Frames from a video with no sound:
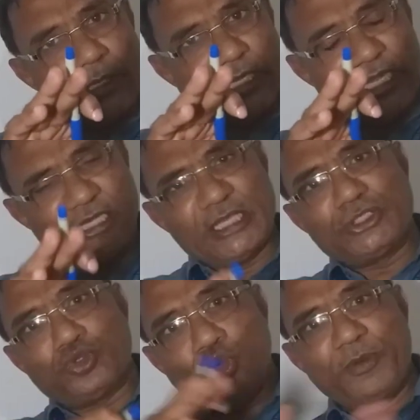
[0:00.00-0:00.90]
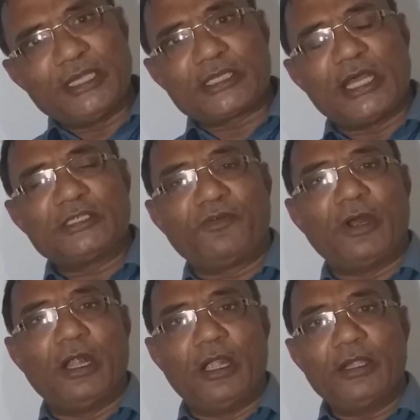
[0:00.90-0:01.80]
it is to be
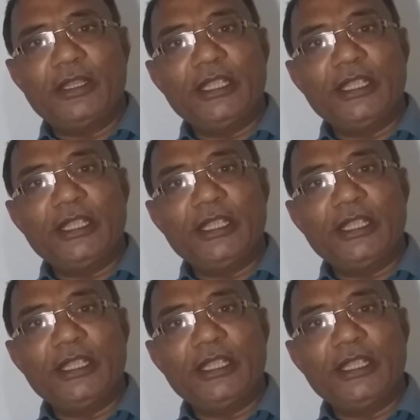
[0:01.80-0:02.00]
transferred